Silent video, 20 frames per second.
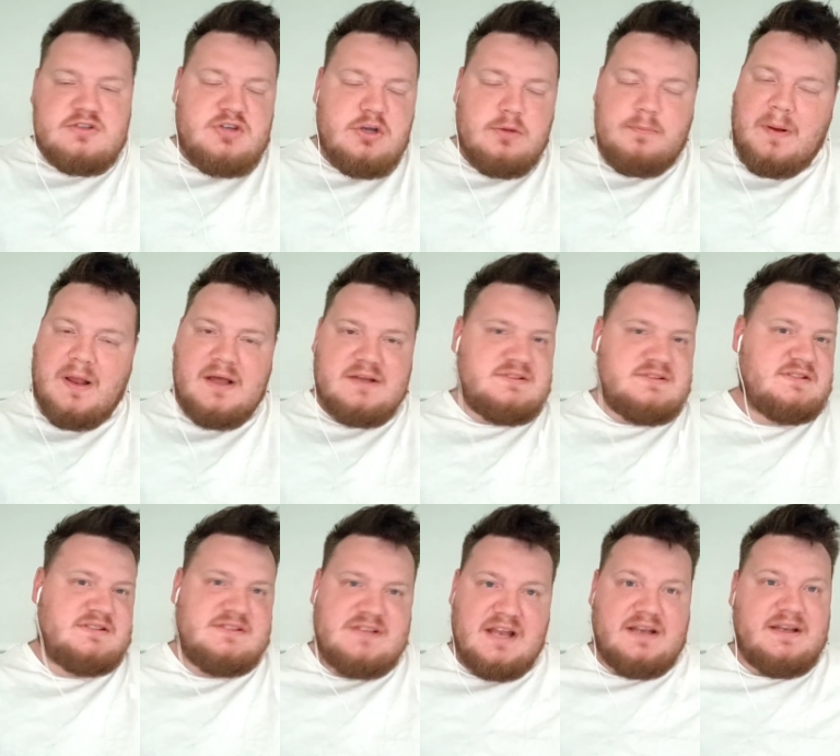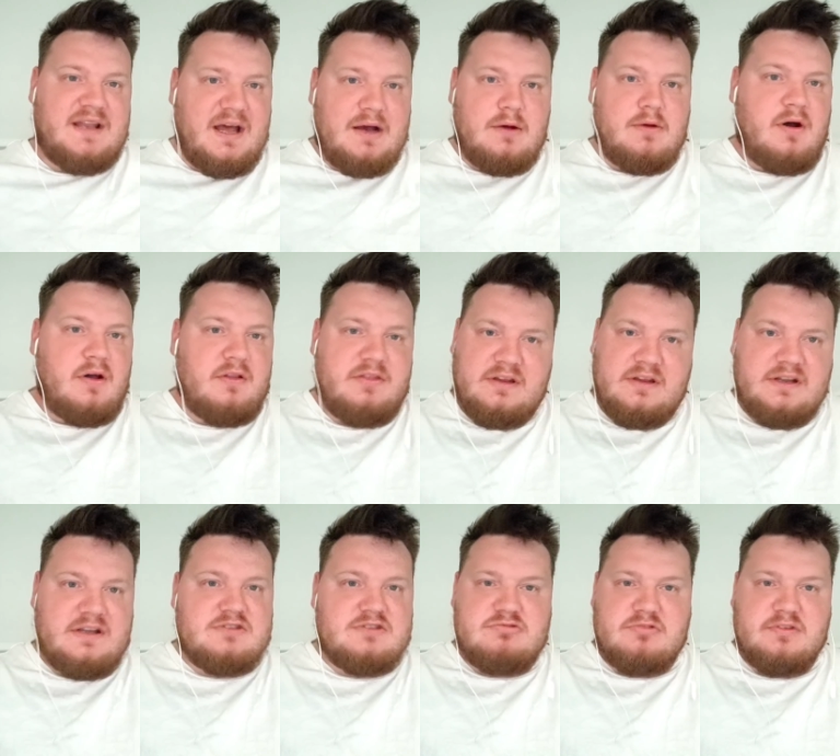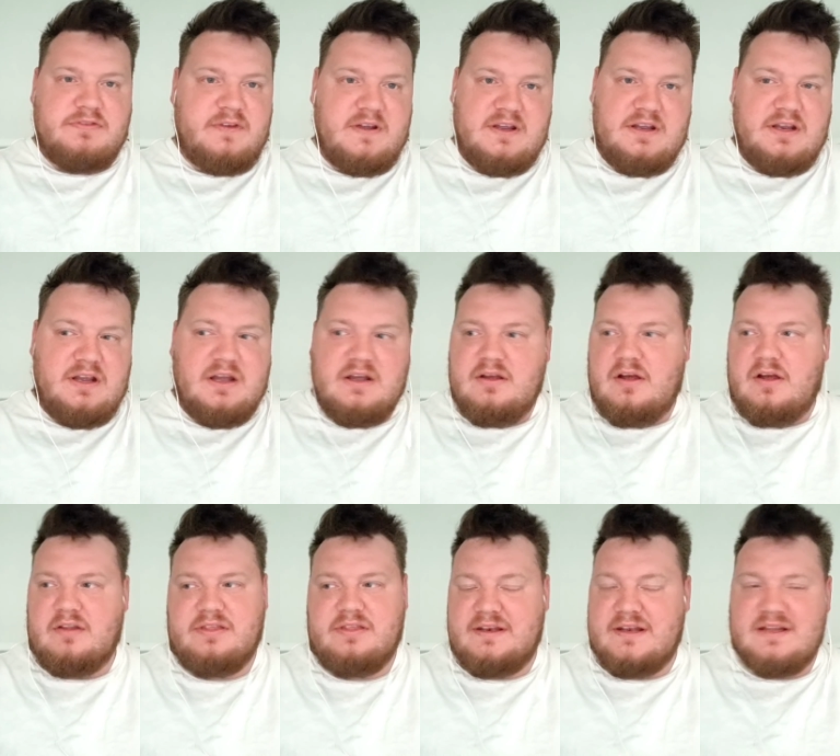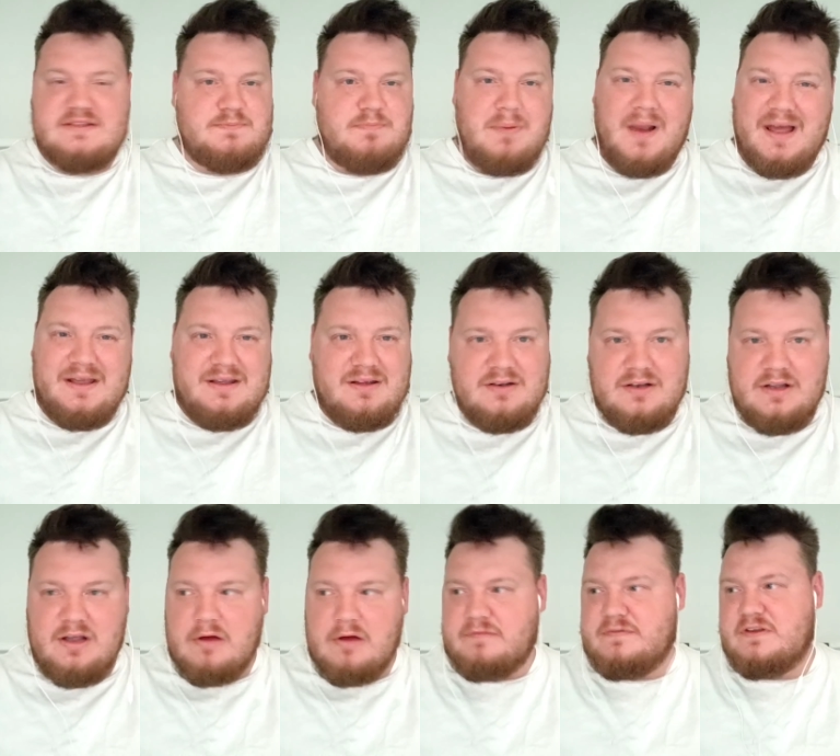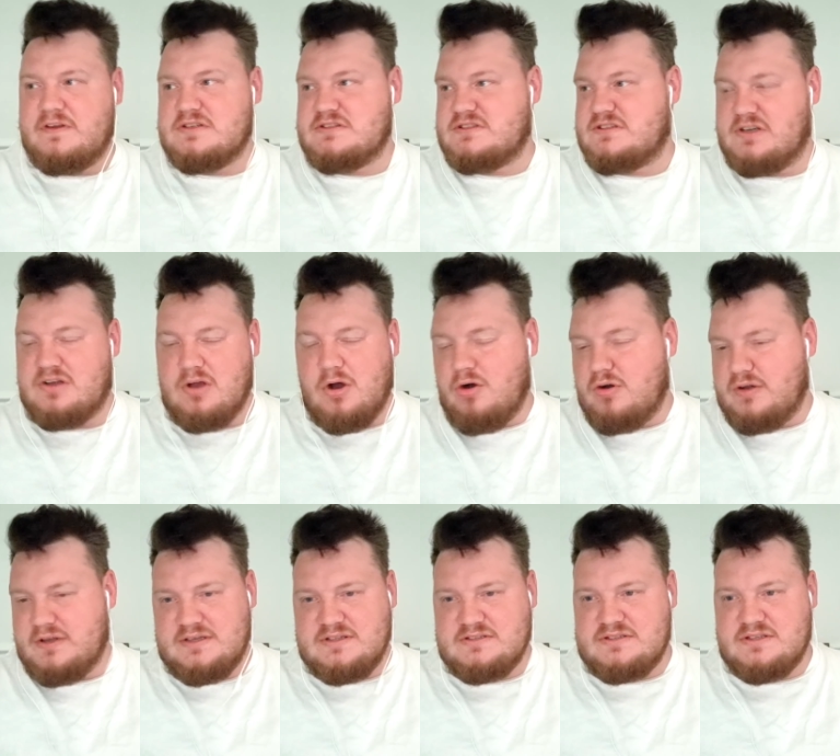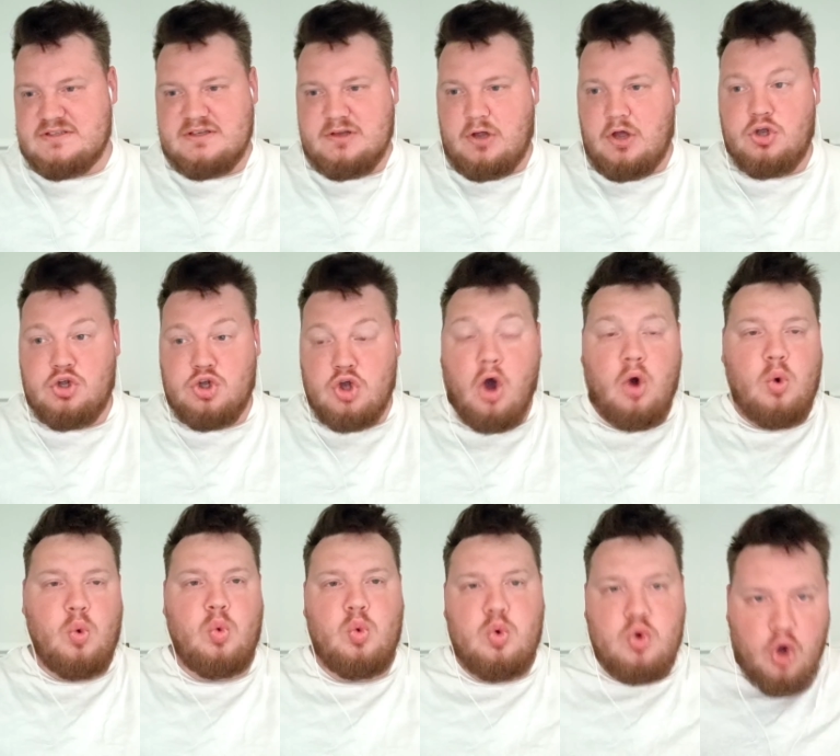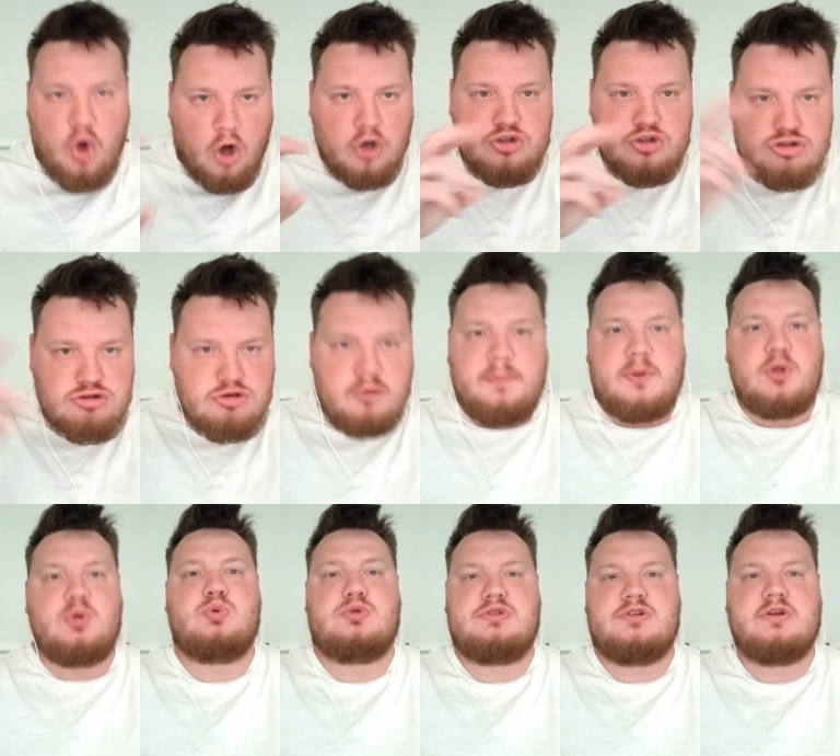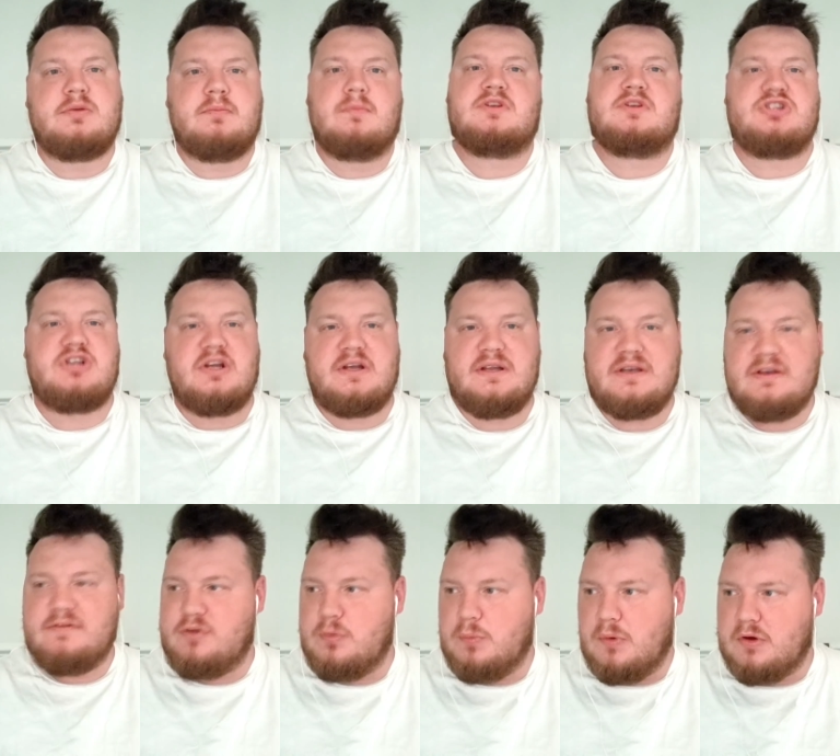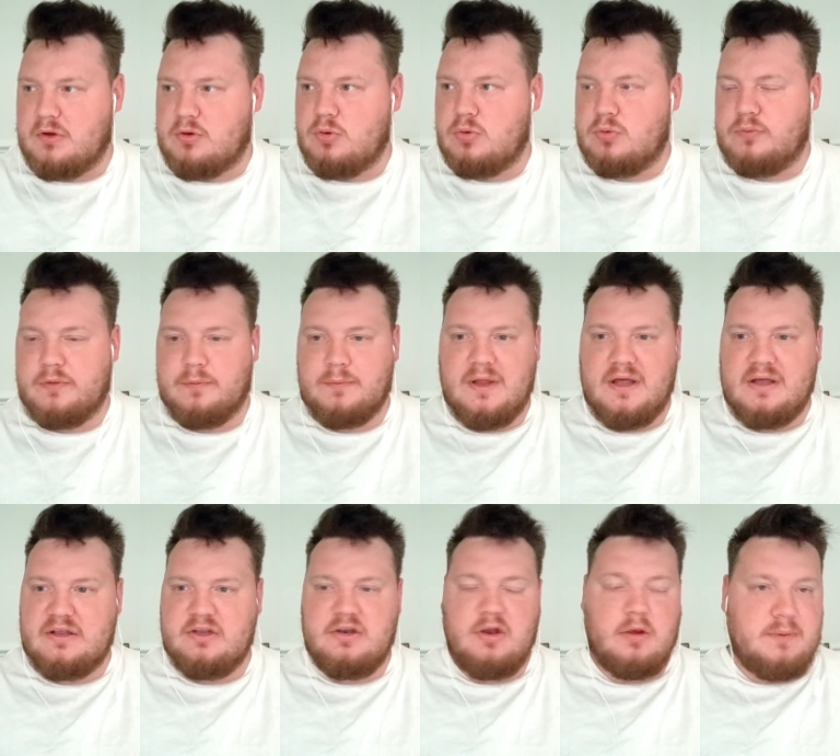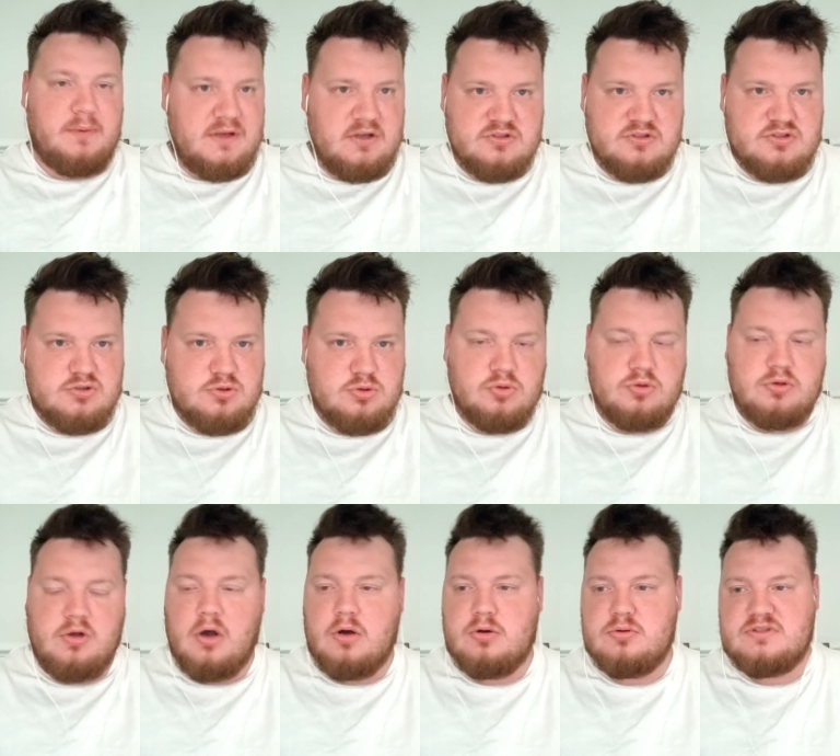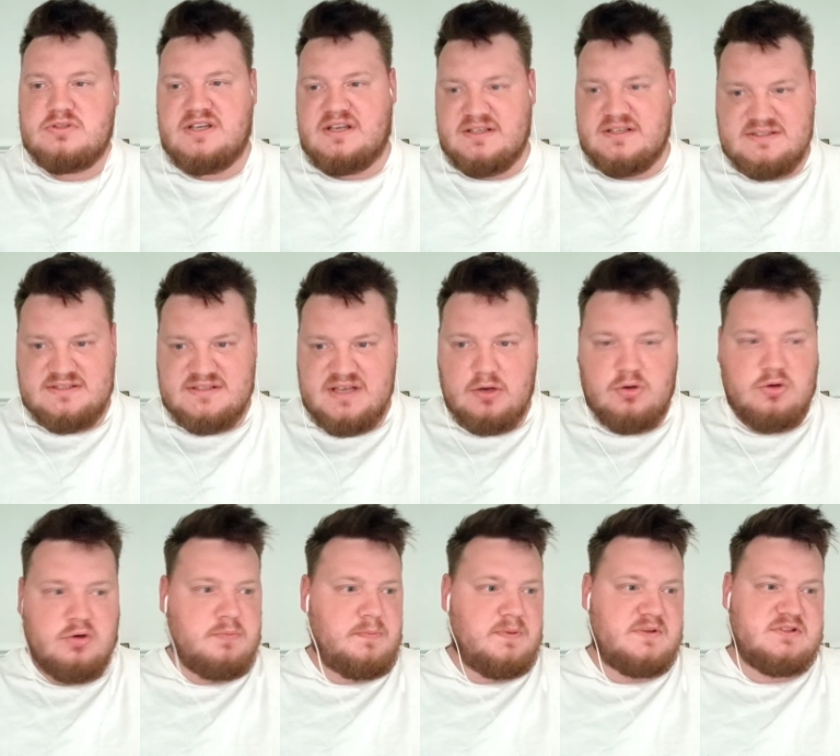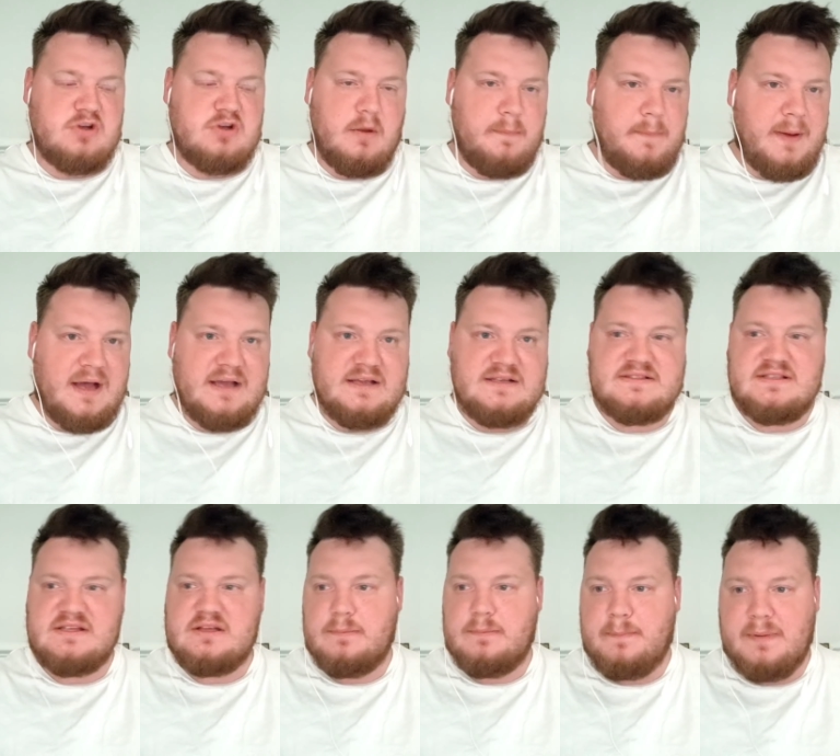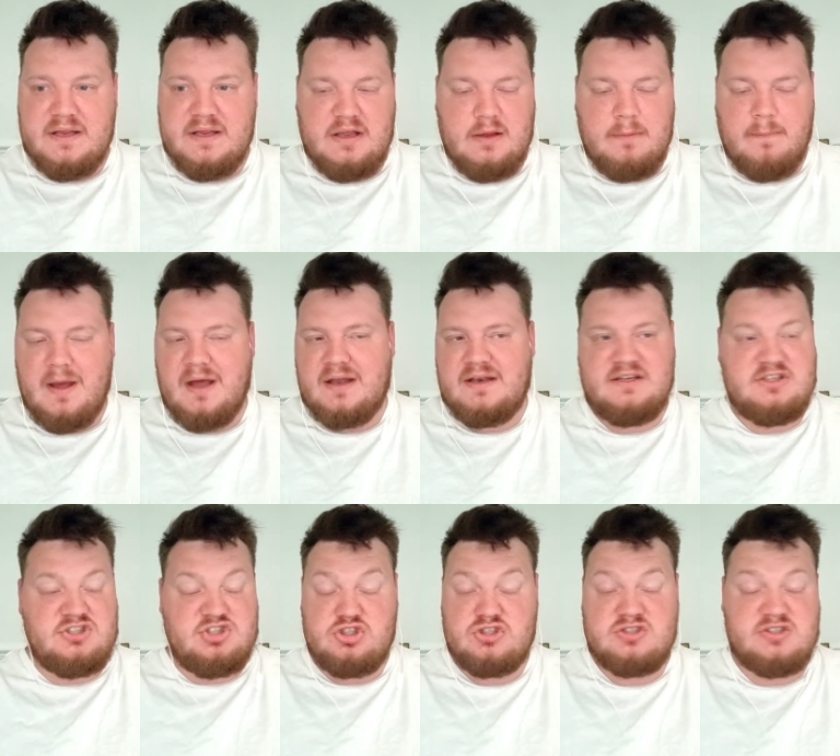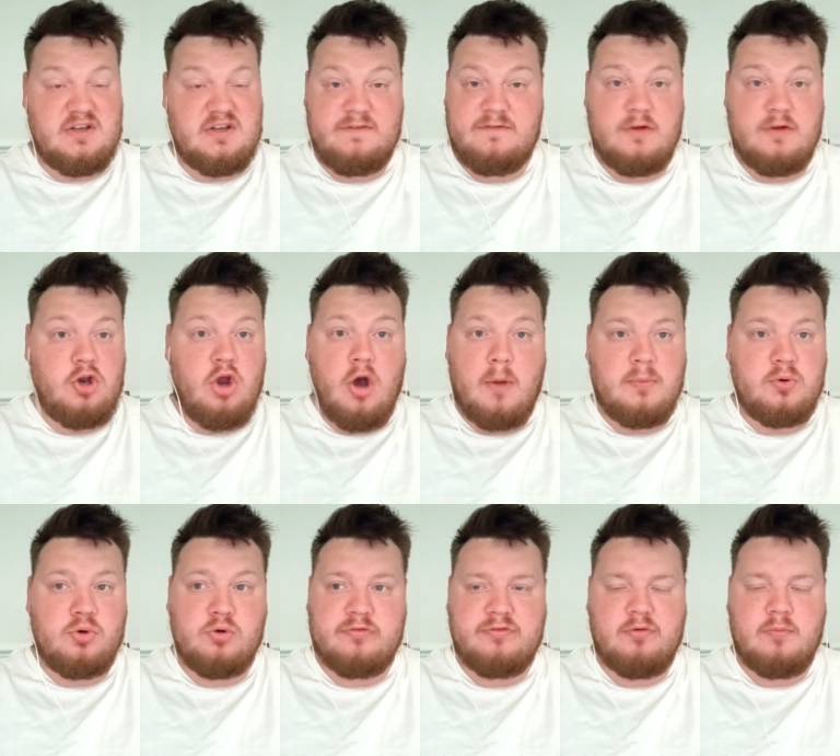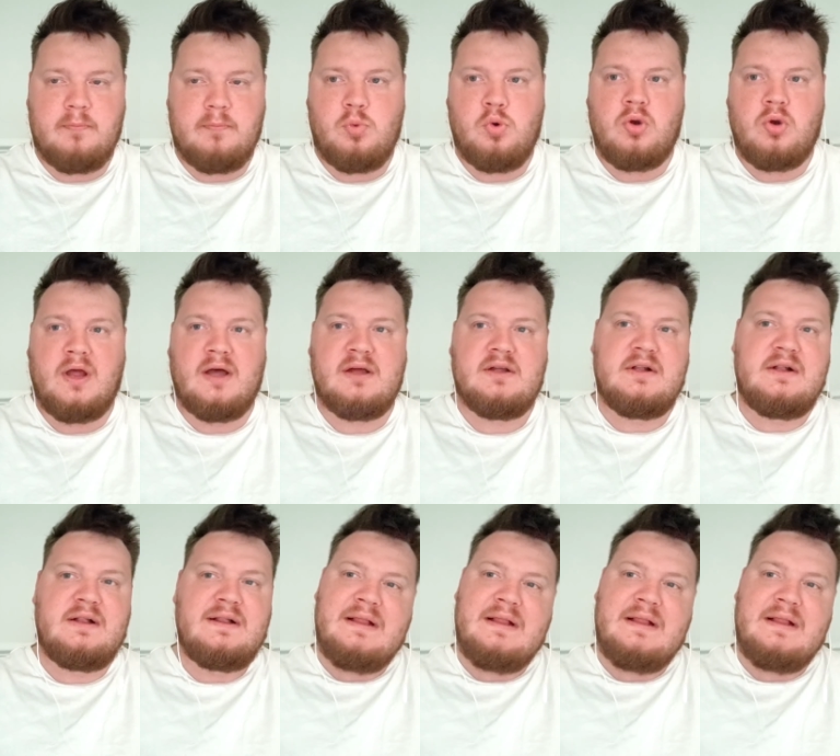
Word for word: Two players that stand out, I think, is Raphinha. I think that's blatantly obvious. The guy is a, a, goal contribution machine, if you want to call them that. You know, he can score goals, he can set up, he's got pace, he can beat a man. He's just a phenomenal footballer.